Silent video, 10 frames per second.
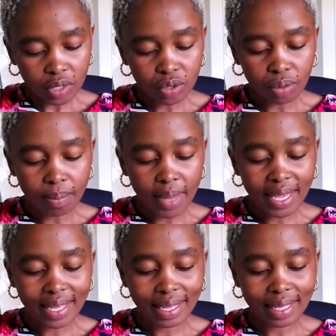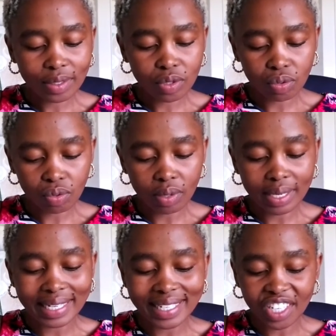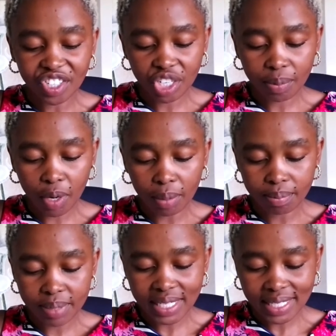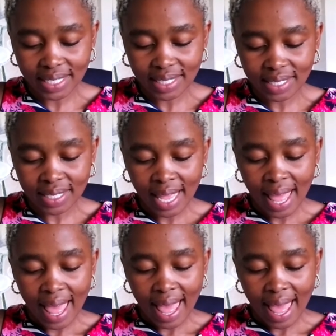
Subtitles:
to make to leadership competence